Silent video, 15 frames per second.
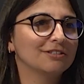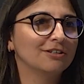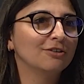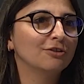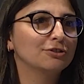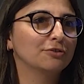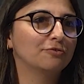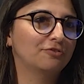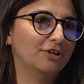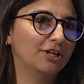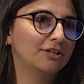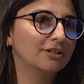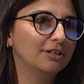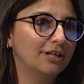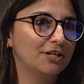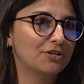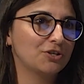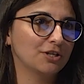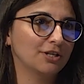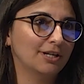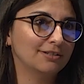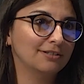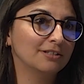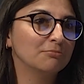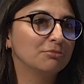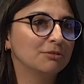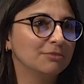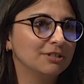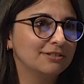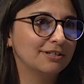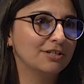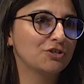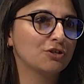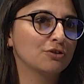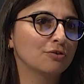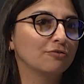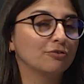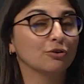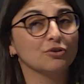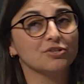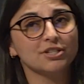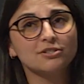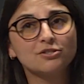in a lot of regulation and the implementation of laws.